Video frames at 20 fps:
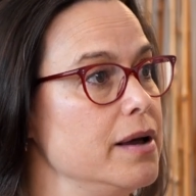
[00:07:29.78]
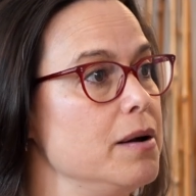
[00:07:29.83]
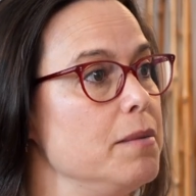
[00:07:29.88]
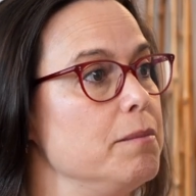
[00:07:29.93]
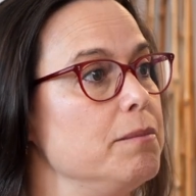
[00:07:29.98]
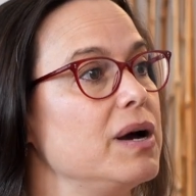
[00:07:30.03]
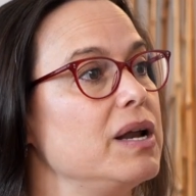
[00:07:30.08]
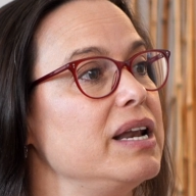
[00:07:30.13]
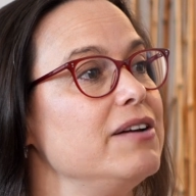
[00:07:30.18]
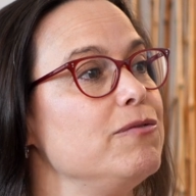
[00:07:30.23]

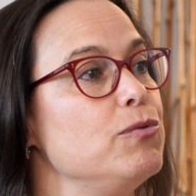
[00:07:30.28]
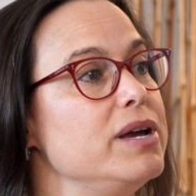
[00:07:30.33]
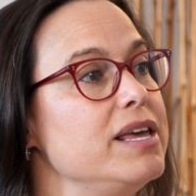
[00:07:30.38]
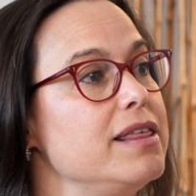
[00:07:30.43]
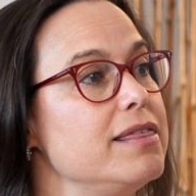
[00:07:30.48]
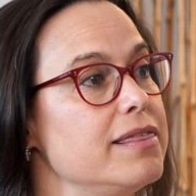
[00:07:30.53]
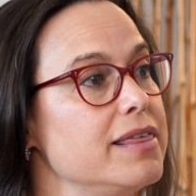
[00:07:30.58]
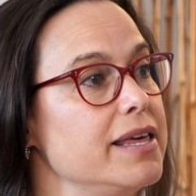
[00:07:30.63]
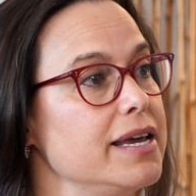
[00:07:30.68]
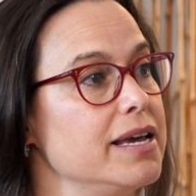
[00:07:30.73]
But if we
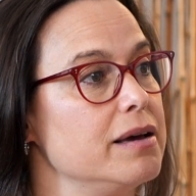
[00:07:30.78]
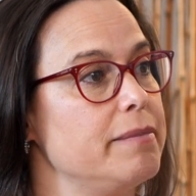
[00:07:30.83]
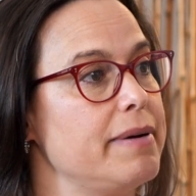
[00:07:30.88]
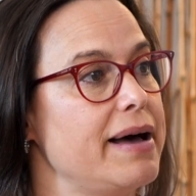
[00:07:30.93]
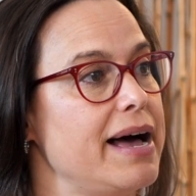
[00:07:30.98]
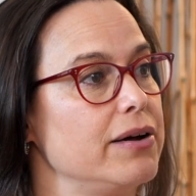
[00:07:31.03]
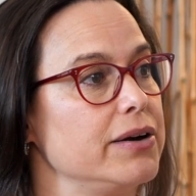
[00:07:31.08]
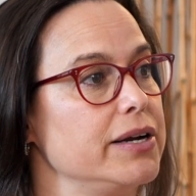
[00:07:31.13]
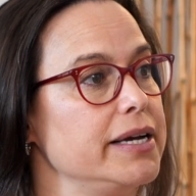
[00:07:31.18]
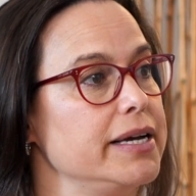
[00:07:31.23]
think
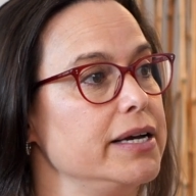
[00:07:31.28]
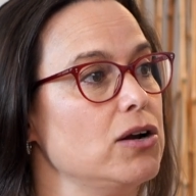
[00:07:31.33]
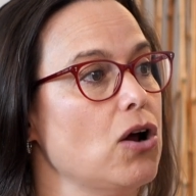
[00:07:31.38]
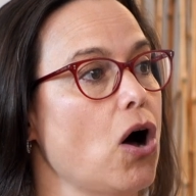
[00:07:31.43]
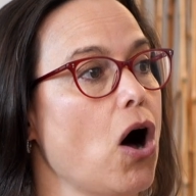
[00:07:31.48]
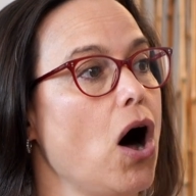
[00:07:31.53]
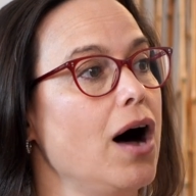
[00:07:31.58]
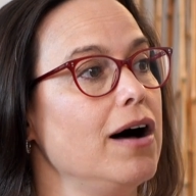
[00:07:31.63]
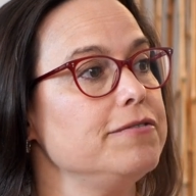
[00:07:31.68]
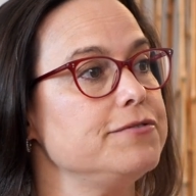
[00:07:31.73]
about it,
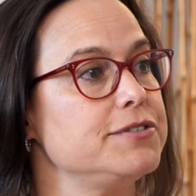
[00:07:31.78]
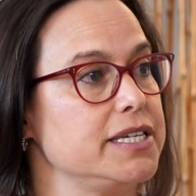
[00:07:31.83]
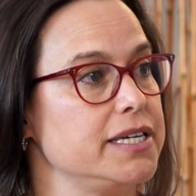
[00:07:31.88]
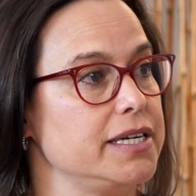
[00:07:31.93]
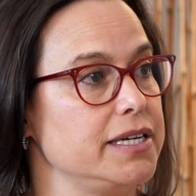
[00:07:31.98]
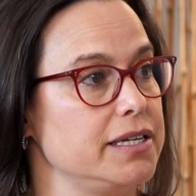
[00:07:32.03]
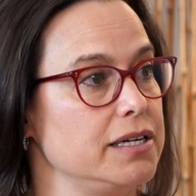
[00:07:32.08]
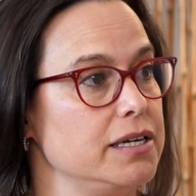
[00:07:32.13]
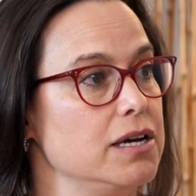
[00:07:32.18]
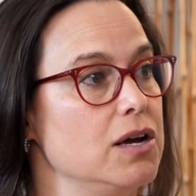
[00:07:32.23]

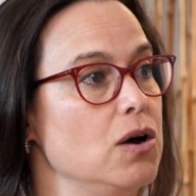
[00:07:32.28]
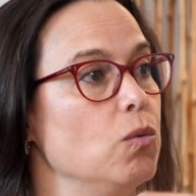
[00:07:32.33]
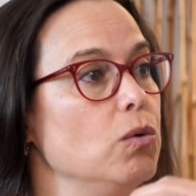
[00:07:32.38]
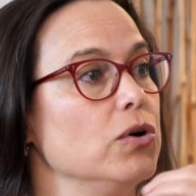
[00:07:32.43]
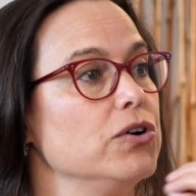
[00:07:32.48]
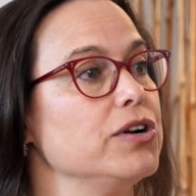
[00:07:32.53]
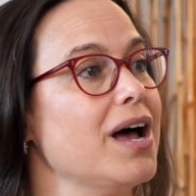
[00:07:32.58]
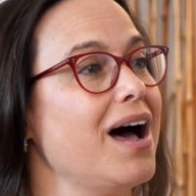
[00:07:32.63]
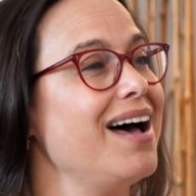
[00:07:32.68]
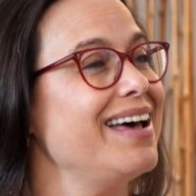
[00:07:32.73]
often we're
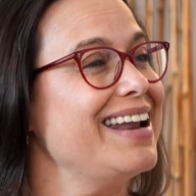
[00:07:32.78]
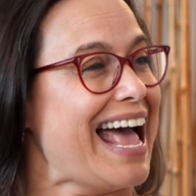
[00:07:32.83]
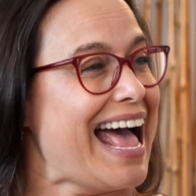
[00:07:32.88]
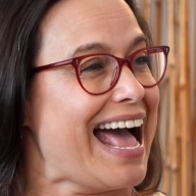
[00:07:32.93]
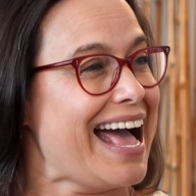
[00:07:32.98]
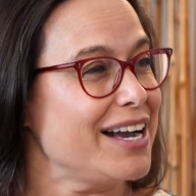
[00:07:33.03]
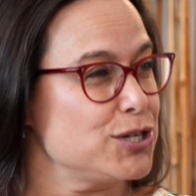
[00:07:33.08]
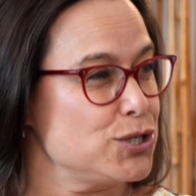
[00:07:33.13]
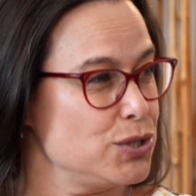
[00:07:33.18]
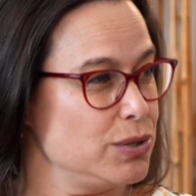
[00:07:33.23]
not
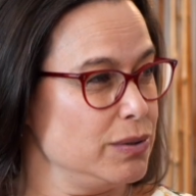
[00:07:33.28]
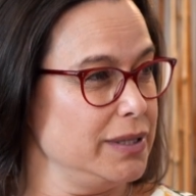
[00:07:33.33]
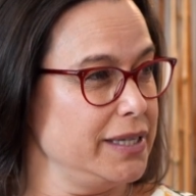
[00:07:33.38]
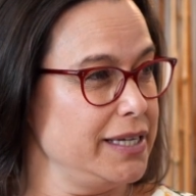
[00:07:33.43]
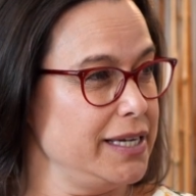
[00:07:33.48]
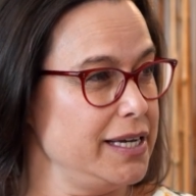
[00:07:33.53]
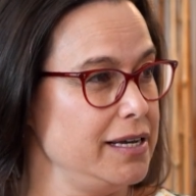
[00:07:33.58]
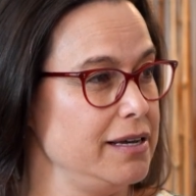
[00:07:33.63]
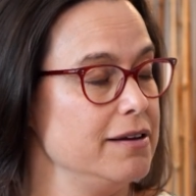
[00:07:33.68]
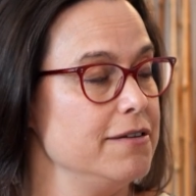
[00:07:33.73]

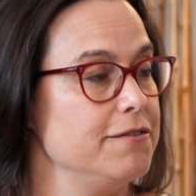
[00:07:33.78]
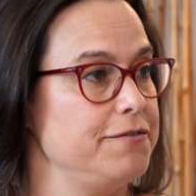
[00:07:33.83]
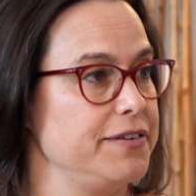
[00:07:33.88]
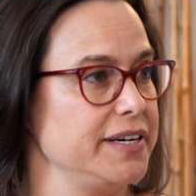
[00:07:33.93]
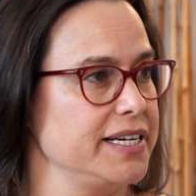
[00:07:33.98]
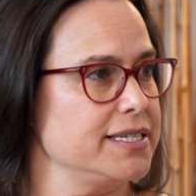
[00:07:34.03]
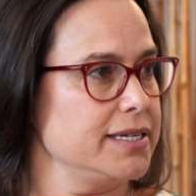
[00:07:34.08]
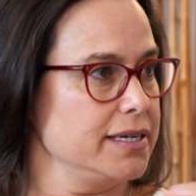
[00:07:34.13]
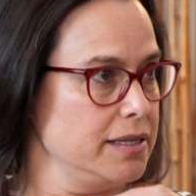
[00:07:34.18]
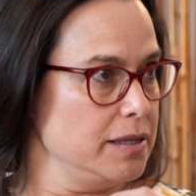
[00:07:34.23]
actually
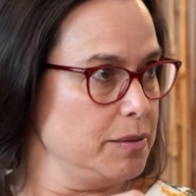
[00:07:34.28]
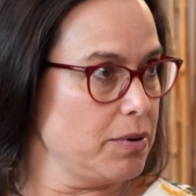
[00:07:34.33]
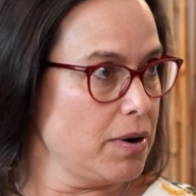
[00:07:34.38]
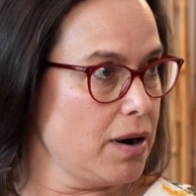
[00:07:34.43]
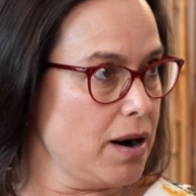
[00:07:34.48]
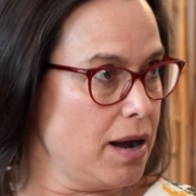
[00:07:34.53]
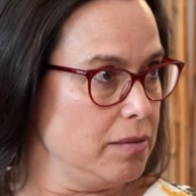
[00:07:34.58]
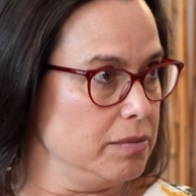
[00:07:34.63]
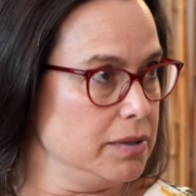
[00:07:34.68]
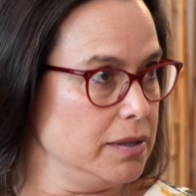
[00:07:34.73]
fixing the
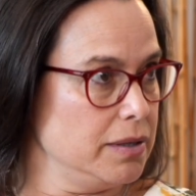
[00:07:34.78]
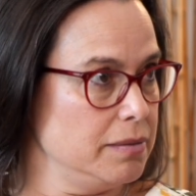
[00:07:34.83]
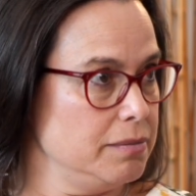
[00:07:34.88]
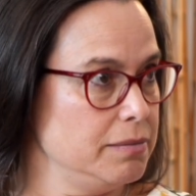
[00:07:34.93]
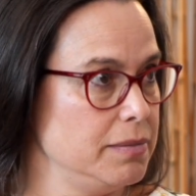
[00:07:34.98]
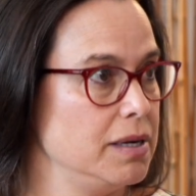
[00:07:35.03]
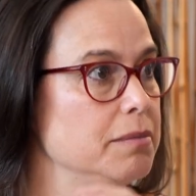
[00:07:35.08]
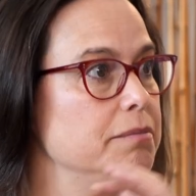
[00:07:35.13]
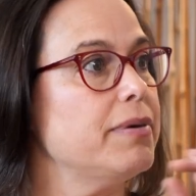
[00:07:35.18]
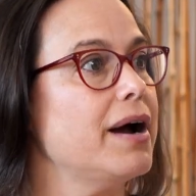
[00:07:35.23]

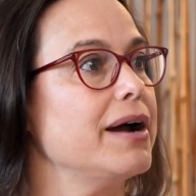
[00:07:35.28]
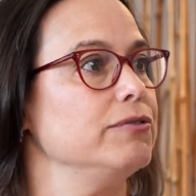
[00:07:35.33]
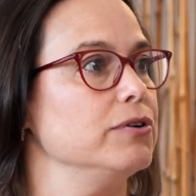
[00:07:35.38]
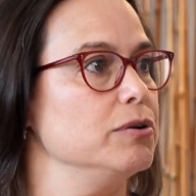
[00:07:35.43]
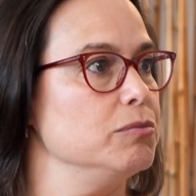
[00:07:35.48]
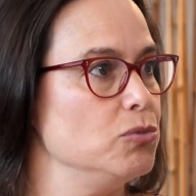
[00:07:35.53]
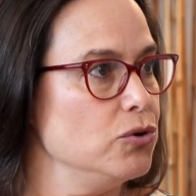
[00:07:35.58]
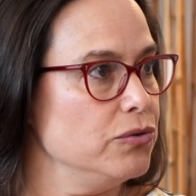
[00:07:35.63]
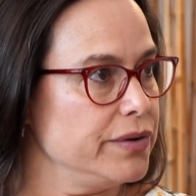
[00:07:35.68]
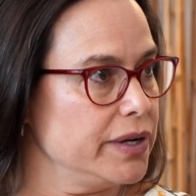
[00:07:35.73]
problem by
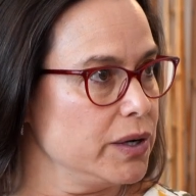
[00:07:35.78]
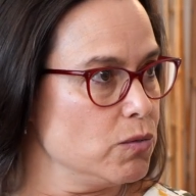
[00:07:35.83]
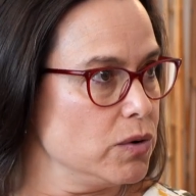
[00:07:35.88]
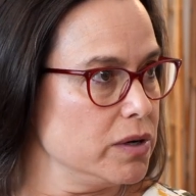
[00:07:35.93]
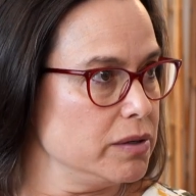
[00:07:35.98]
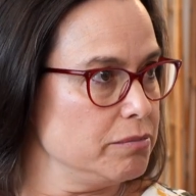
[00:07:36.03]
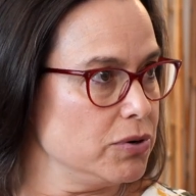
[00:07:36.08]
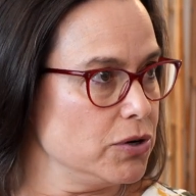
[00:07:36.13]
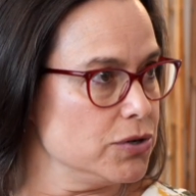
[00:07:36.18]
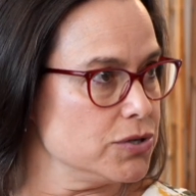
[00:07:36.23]
removing
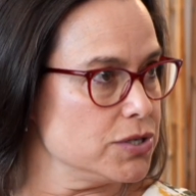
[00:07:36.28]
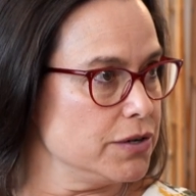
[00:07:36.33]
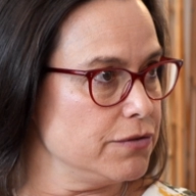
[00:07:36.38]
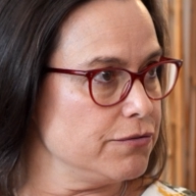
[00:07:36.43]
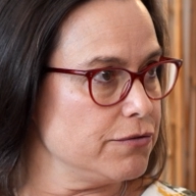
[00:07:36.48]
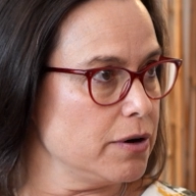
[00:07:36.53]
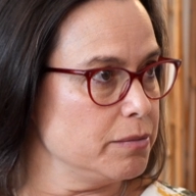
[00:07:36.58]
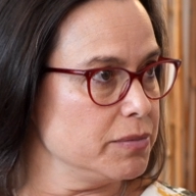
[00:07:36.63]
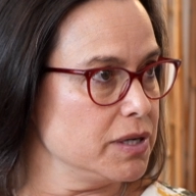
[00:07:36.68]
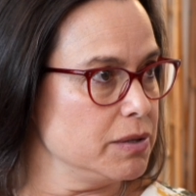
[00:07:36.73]
one person
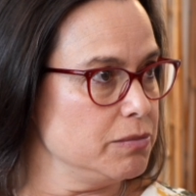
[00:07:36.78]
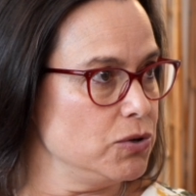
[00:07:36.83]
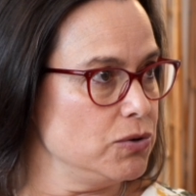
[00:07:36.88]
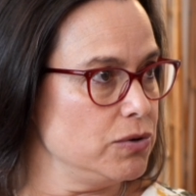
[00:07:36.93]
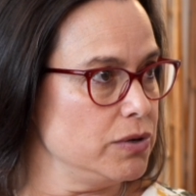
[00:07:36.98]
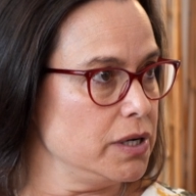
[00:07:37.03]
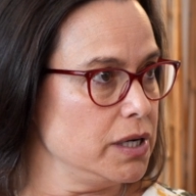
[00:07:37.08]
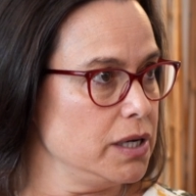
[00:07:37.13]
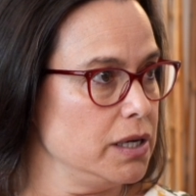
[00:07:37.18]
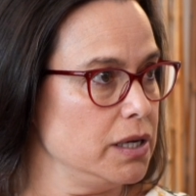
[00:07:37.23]
from
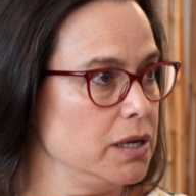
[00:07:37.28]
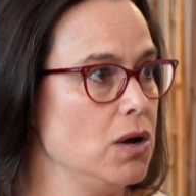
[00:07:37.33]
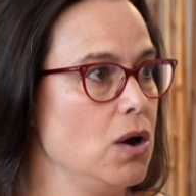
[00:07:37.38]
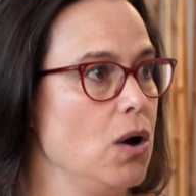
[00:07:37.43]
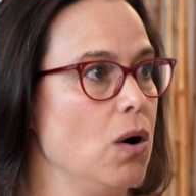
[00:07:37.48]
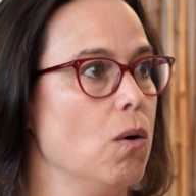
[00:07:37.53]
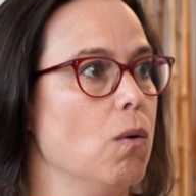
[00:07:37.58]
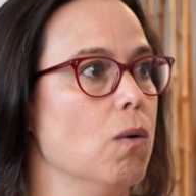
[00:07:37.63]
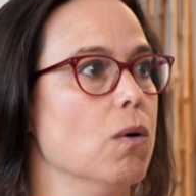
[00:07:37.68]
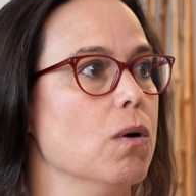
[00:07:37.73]
community,
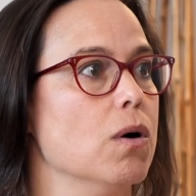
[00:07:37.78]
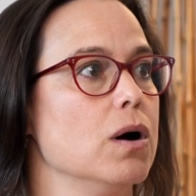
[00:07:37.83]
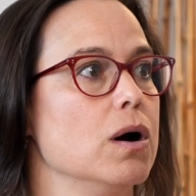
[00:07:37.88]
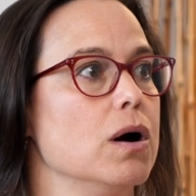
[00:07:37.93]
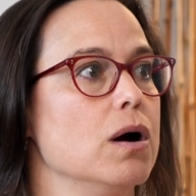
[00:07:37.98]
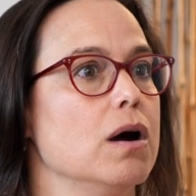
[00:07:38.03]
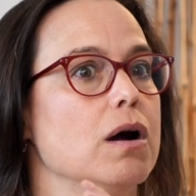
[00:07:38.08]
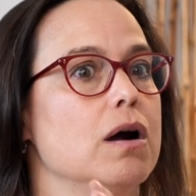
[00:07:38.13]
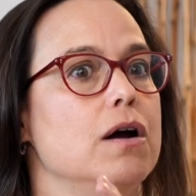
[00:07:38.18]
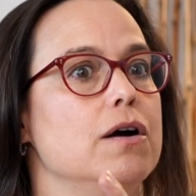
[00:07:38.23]

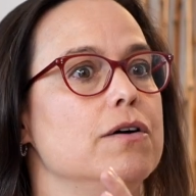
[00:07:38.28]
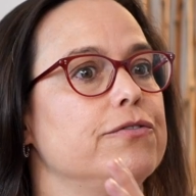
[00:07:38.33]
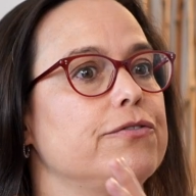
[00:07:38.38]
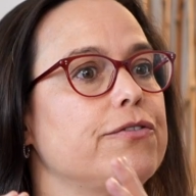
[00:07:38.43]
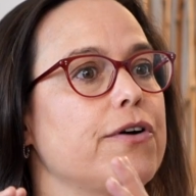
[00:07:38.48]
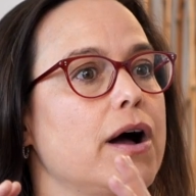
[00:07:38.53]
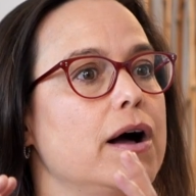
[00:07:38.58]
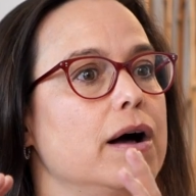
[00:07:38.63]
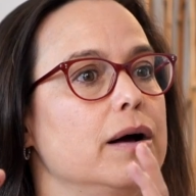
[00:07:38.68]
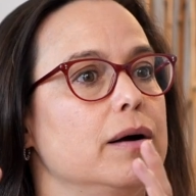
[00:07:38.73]
or
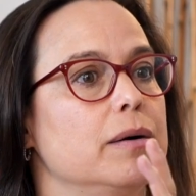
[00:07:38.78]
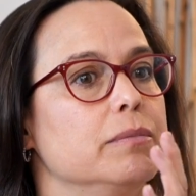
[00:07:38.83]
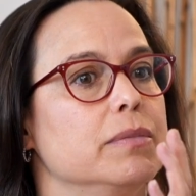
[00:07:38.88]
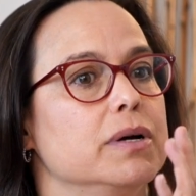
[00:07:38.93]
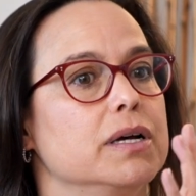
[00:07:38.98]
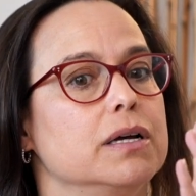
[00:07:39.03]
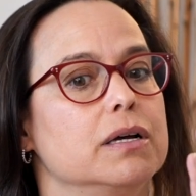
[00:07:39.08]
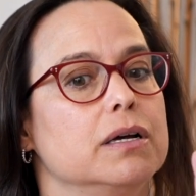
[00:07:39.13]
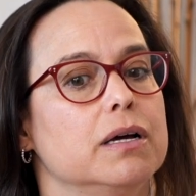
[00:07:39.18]
from